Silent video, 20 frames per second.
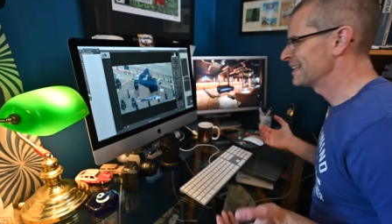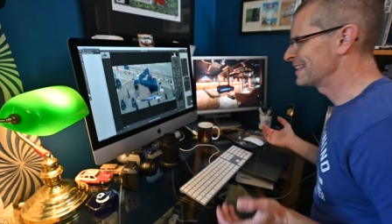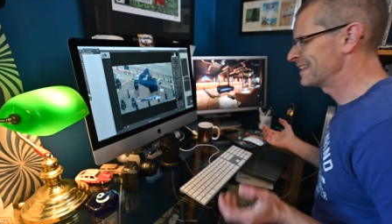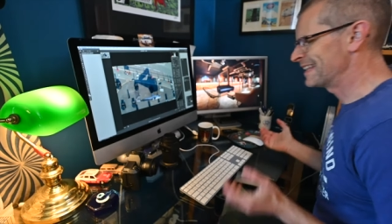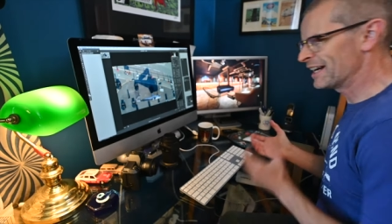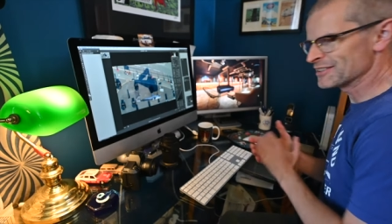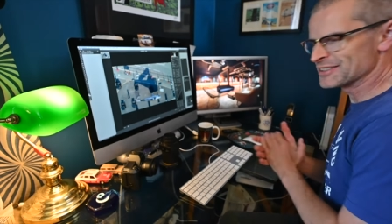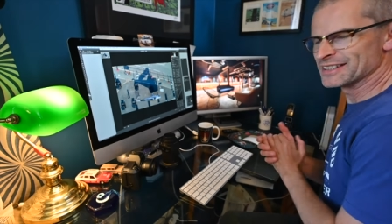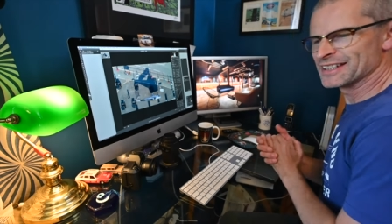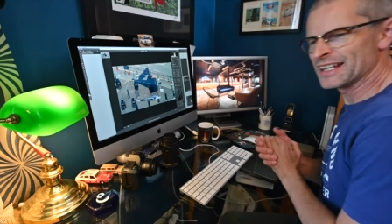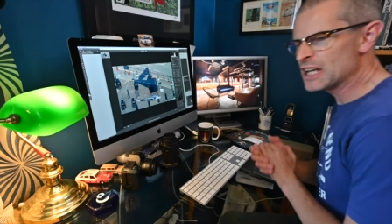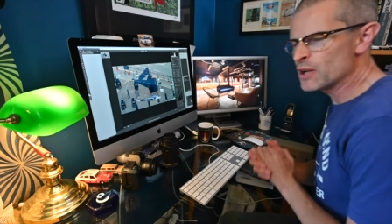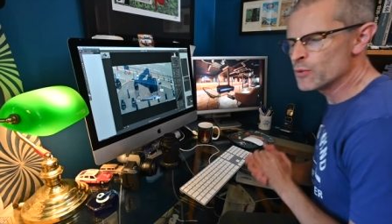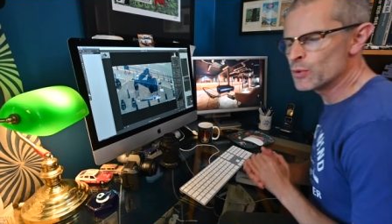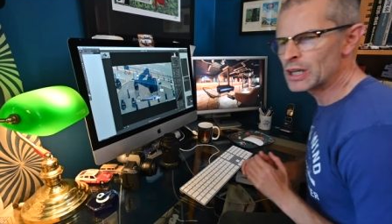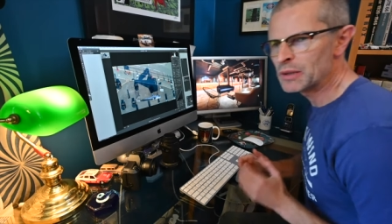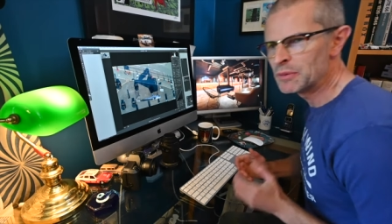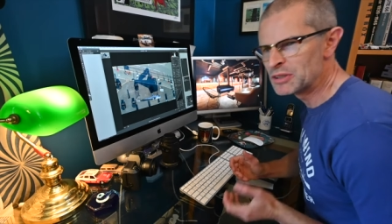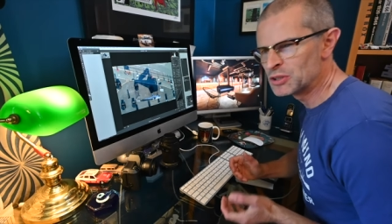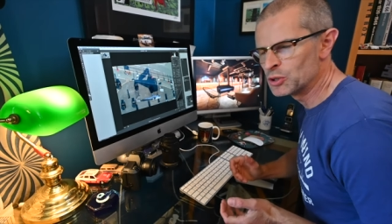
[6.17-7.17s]
Now today we're
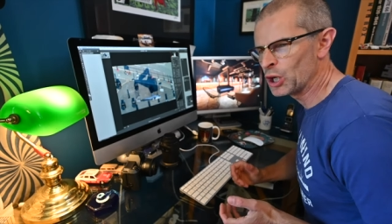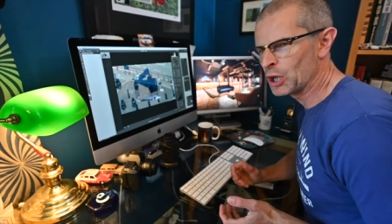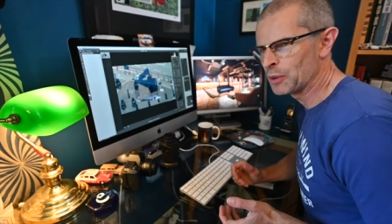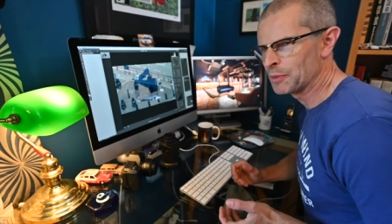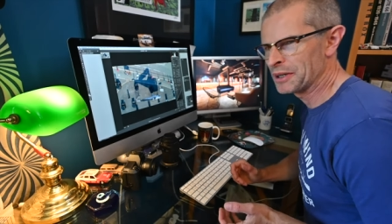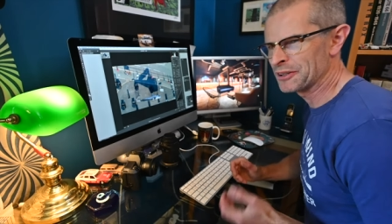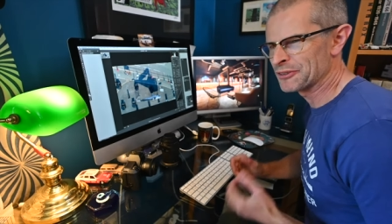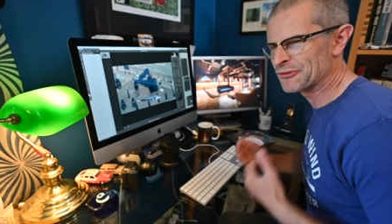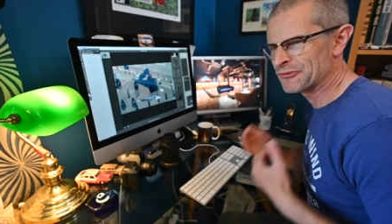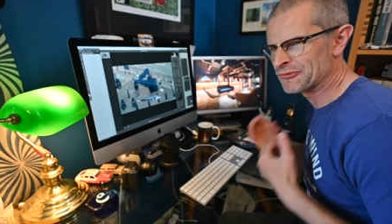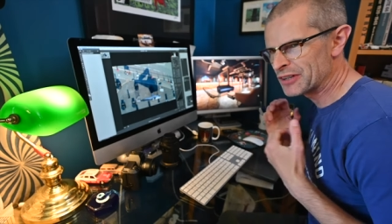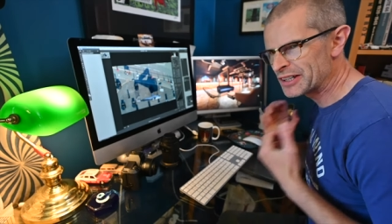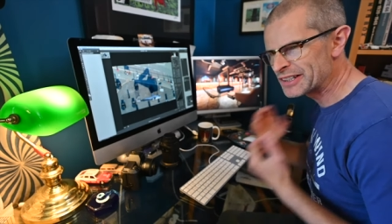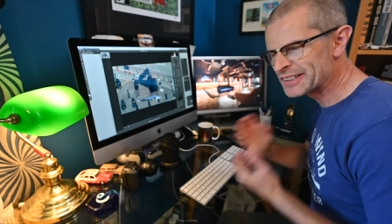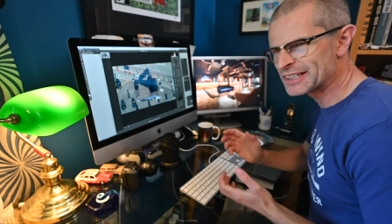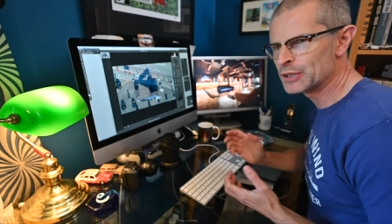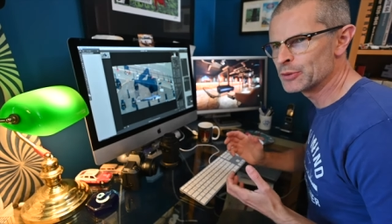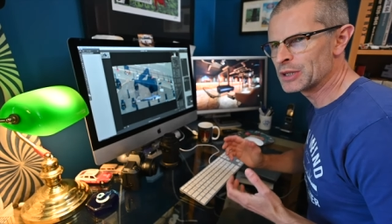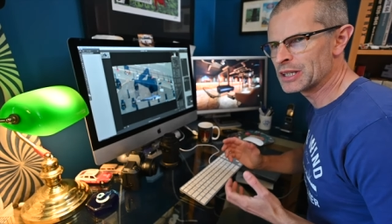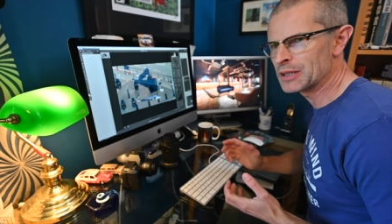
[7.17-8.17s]
going to be talking about
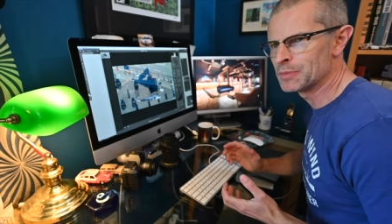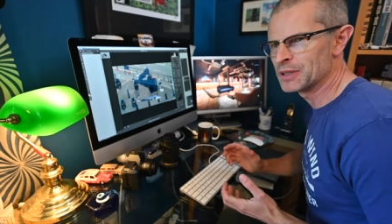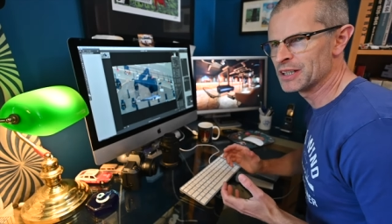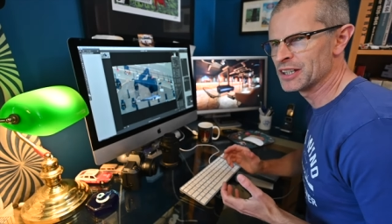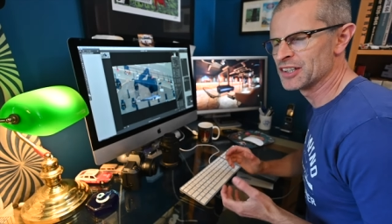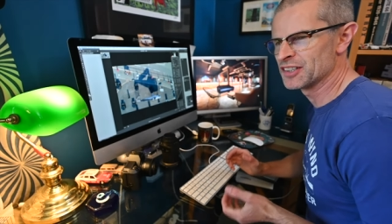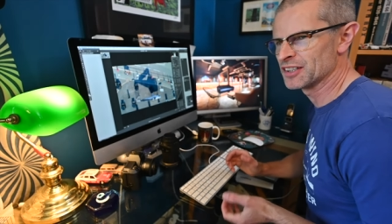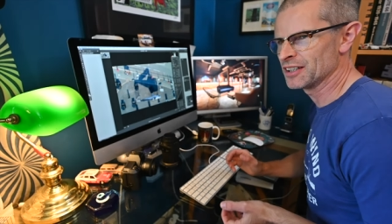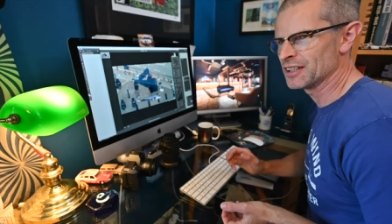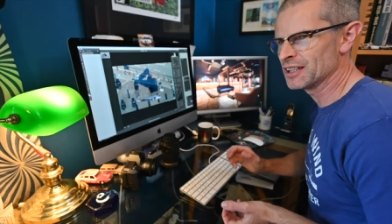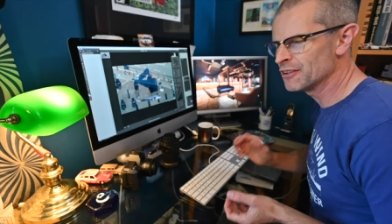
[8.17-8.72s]
rescuing a picture.